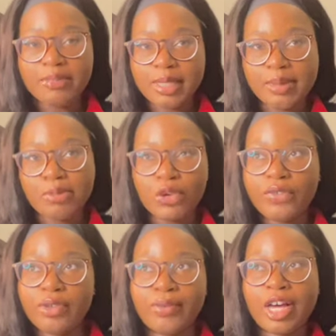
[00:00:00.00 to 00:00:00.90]
be more
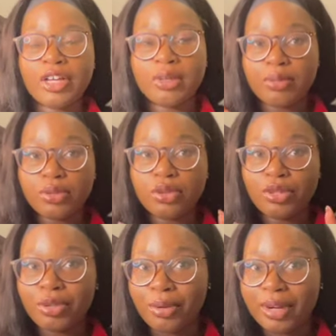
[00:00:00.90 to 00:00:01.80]
of a valuable
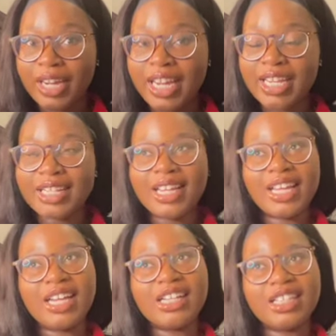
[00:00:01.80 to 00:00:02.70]
degree
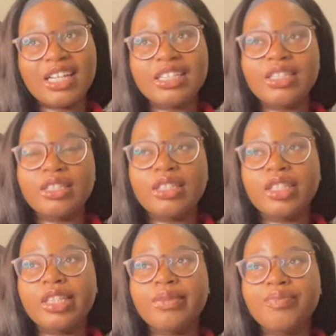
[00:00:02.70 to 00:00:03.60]

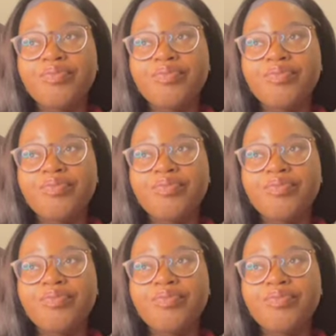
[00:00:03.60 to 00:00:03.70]
technically.